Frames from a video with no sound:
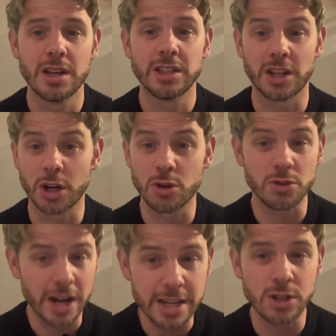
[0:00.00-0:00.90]
done a
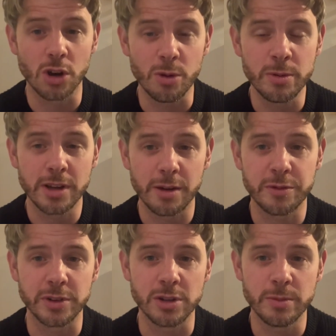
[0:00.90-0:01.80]
great job at
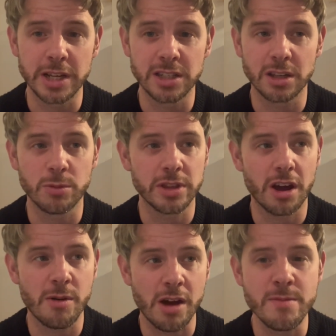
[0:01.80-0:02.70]
Fulham. He's someone that
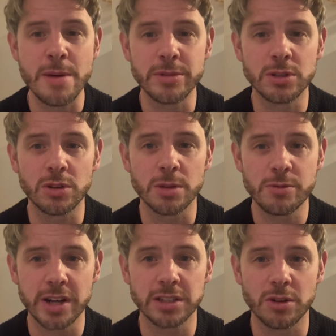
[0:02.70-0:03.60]
I remember doing the
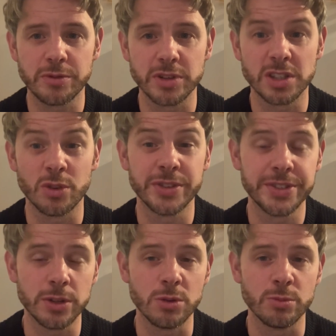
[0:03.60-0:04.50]
press conference on
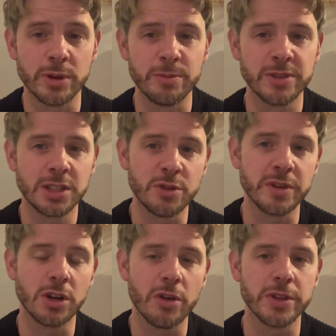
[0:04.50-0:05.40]
Zoom when Silva
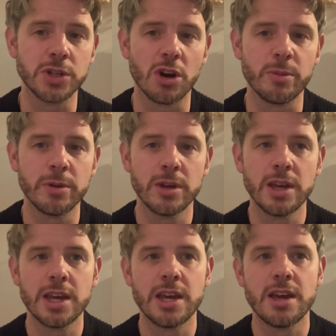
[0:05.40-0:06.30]
got the job,
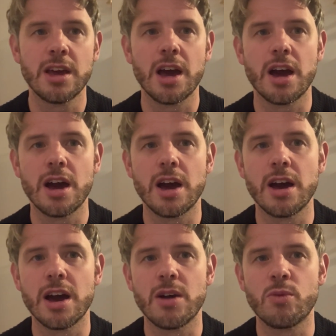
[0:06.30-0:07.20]

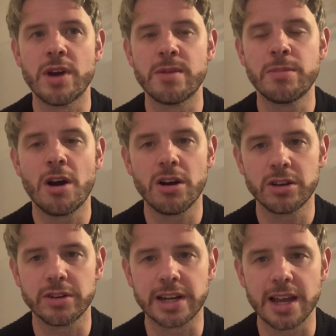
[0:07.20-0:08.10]
when
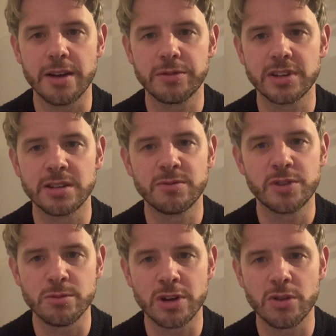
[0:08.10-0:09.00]
Parker had left and
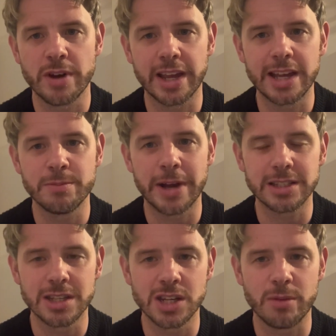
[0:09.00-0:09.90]
Fulham had got relegated back
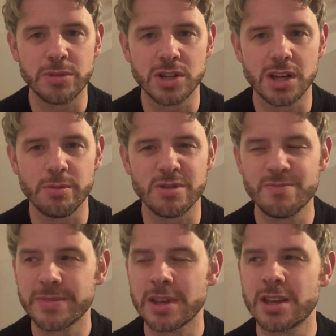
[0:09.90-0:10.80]
to the Championship. And
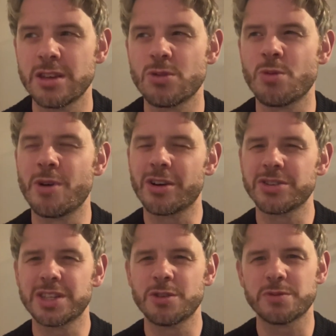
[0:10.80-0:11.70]
you thought, Marco
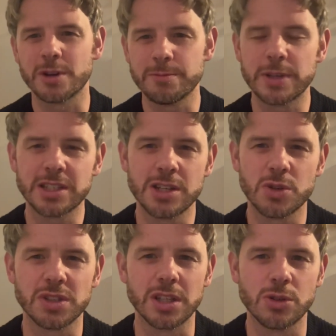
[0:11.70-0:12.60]
Silva, that's an
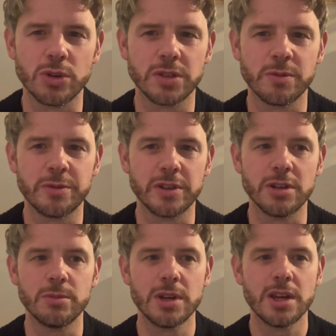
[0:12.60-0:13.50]
interesting choice from
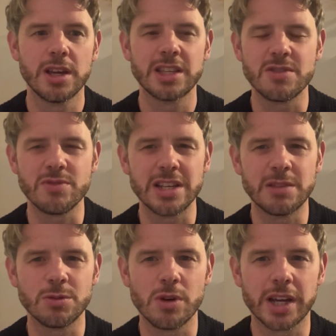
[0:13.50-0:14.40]
Fulham. Didn't really
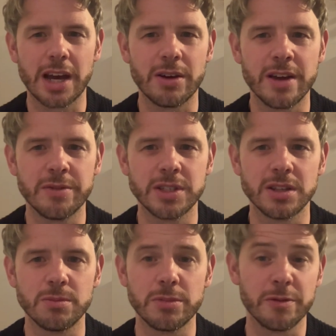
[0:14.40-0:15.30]
seem to work out at
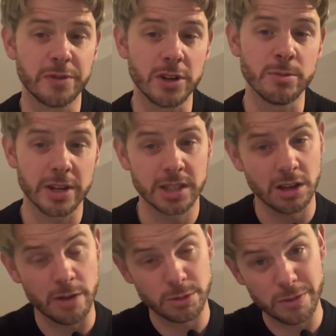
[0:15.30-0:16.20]
Everton. But Fulham at the
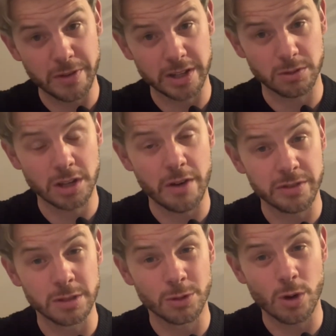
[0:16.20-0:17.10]
time, to be fair, because I was
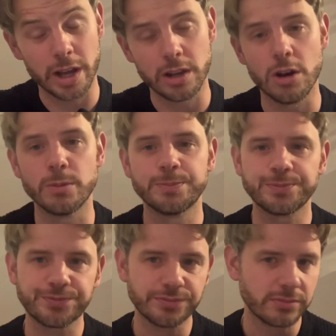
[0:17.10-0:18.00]
covering them quite a lot,
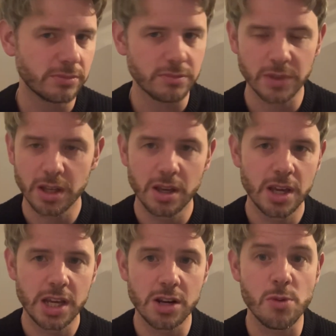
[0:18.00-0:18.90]

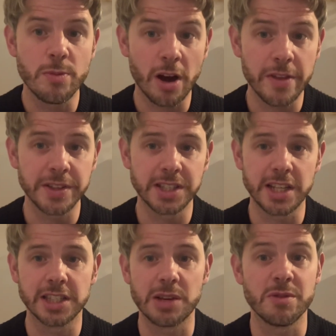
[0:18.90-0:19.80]
behind the
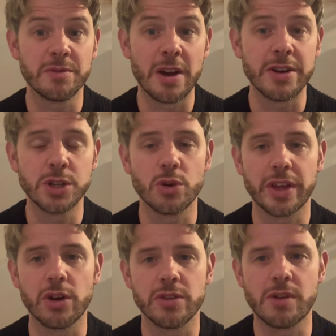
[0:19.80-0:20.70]
scenes, they were very sure
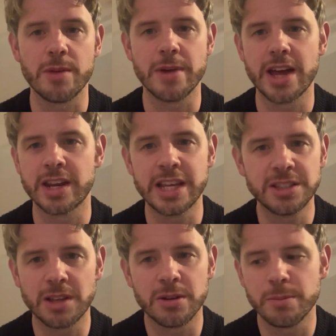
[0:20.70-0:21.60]
they got the right man. And he's
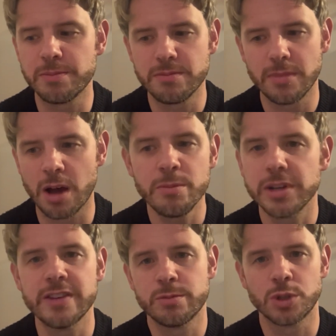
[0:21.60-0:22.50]
done an
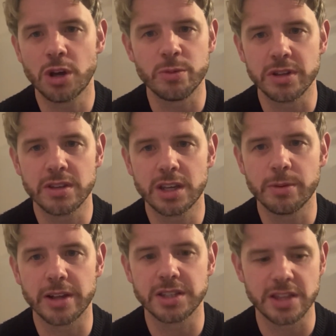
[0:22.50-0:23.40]
unbelievable job when you think
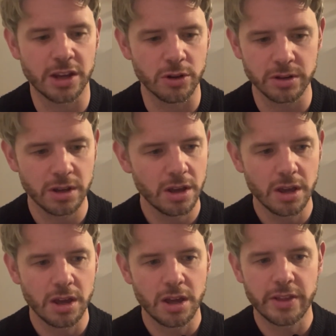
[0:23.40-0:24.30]
about it.
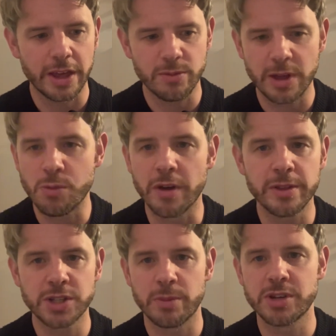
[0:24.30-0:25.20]
They won
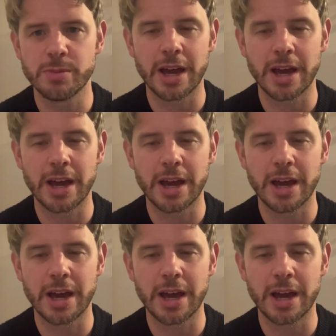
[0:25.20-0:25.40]
the Championship